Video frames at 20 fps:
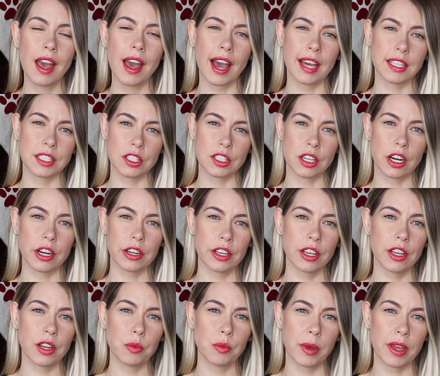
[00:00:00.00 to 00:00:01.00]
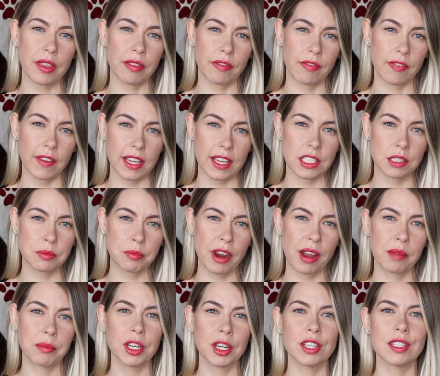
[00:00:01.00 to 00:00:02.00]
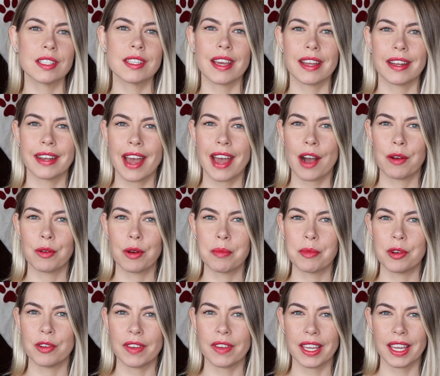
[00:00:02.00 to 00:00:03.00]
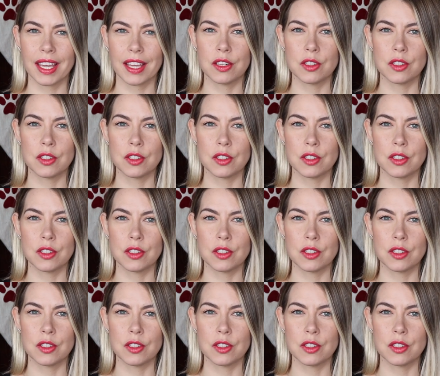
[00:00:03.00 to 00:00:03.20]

I started with face primers and now we're moving